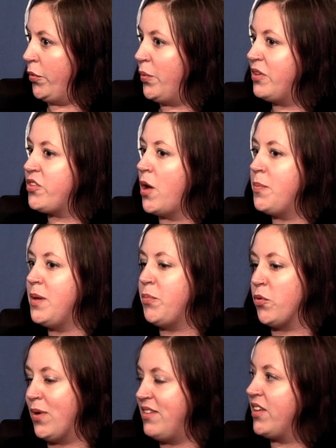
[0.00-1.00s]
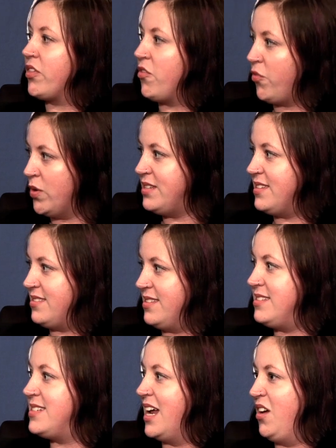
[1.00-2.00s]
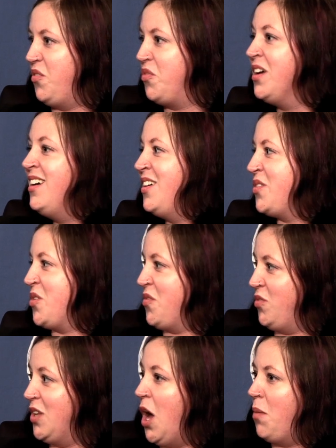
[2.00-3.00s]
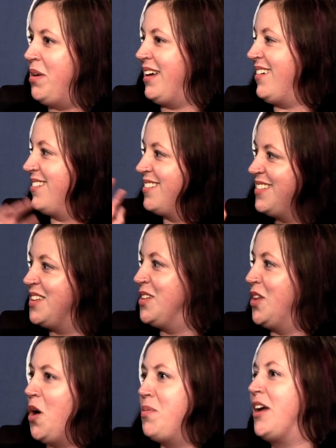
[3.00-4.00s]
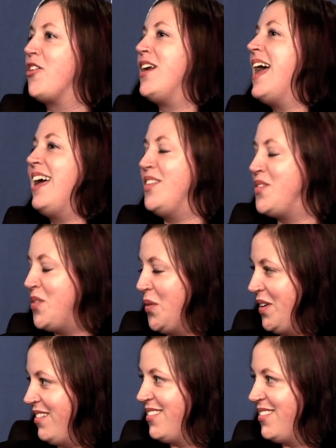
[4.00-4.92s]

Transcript: Yeah. We saw people raising their voices instead of sort of lobbing lobbing grenades, so to,